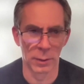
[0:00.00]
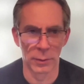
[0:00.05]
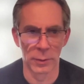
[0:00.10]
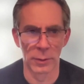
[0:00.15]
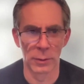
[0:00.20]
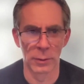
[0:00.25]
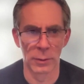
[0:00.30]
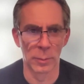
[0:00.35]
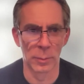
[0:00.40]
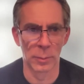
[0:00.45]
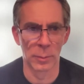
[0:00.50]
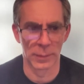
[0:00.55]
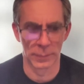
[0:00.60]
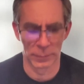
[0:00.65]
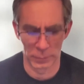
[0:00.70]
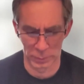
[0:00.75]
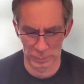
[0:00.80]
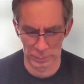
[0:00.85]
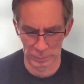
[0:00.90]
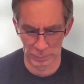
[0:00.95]
under the new
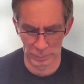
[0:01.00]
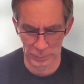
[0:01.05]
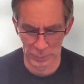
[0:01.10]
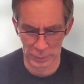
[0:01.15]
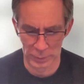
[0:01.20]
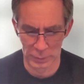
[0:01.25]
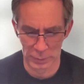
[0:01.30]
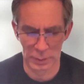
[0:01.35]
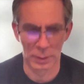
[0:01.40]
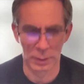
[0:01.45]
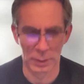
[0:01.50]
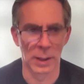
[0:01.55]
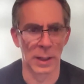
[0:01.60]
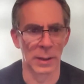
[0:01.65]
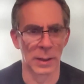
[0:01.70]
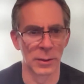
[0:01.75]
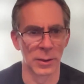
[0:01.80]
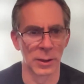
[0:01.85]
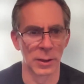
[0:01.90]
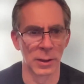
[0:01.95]
platform
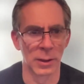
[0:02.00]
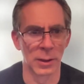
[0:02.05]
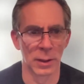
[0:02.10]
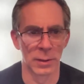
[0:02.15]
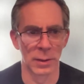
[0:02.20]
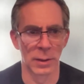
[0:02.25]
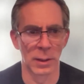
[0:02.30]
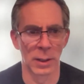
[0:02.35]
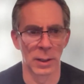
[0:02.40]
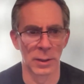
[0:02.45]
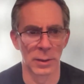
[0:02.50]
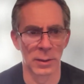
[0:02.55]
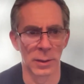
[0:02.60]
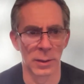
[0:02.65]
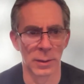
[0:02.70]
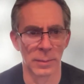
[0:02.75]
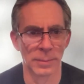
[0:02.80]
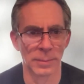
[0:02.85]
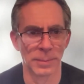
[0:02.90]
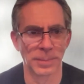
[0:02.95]
technology
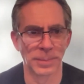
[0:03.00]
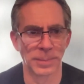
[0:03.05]
designation?